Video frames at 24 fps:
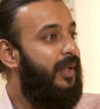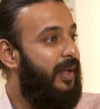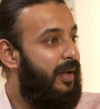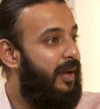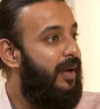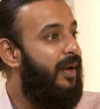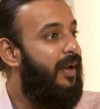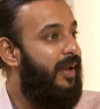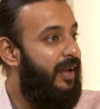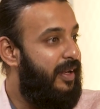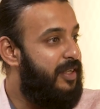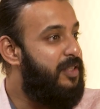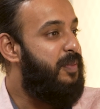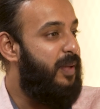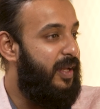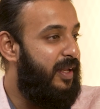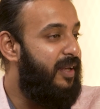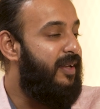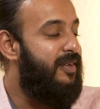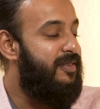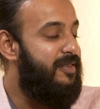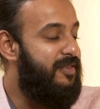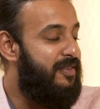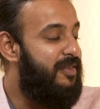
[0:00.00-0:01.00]
the
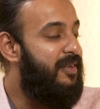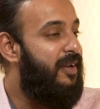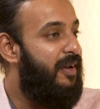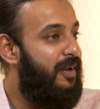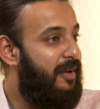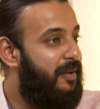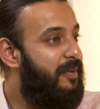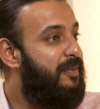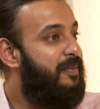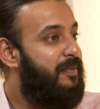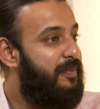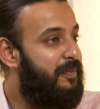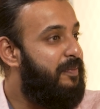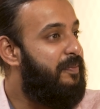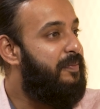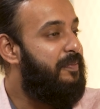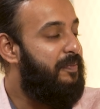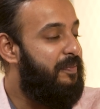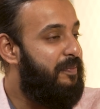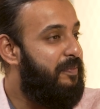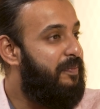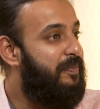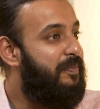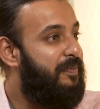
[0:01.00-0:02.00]
network itself,
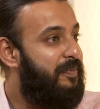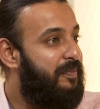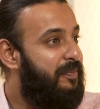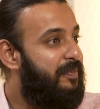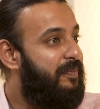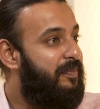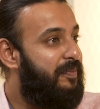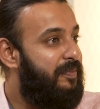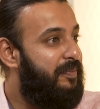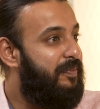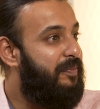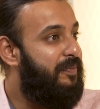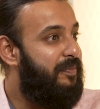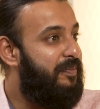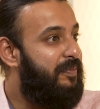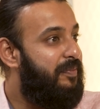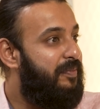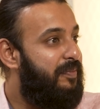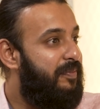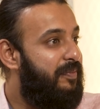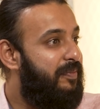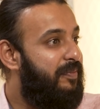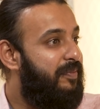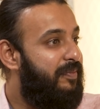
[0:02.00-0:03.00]
right? The
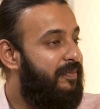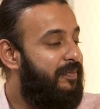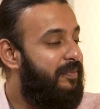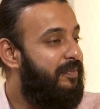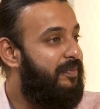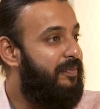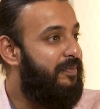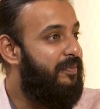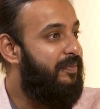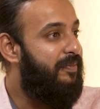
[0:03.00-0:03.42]
question is,